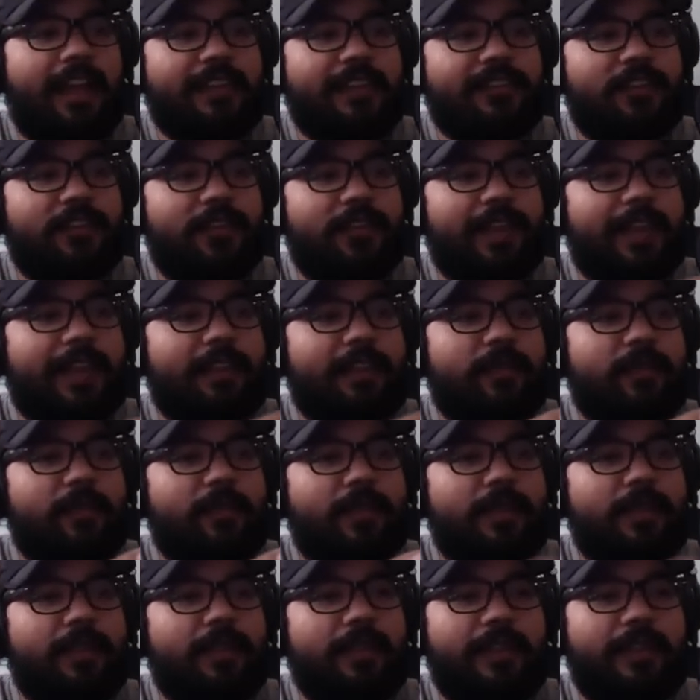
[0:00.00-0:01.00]
So like,
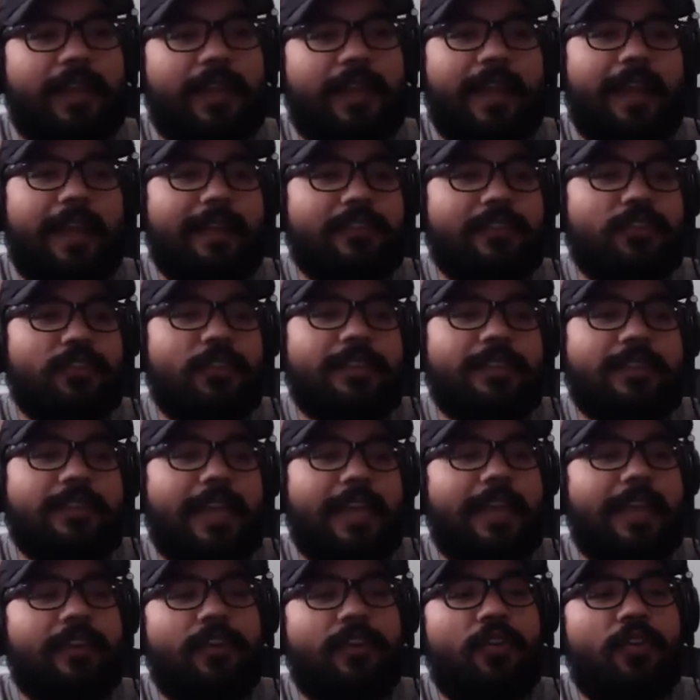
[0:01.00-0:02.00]
yeah. So
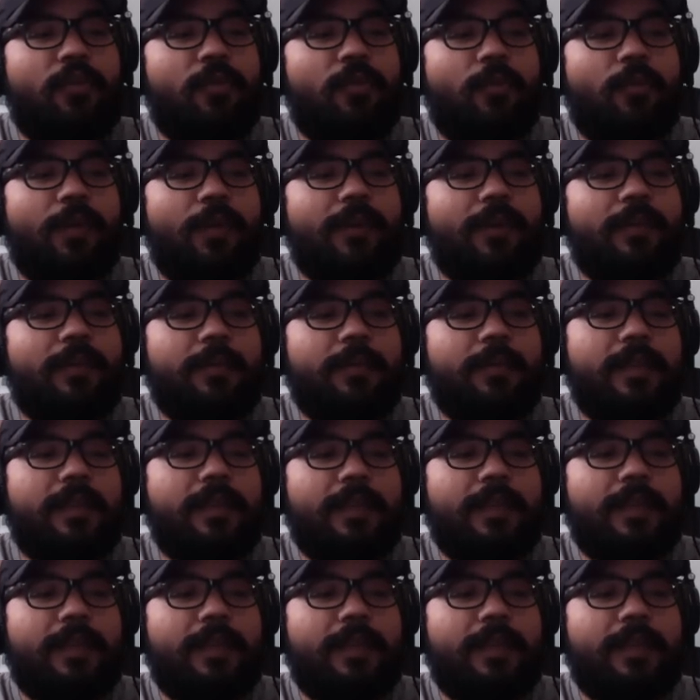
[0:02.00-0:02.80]
I know what you mean.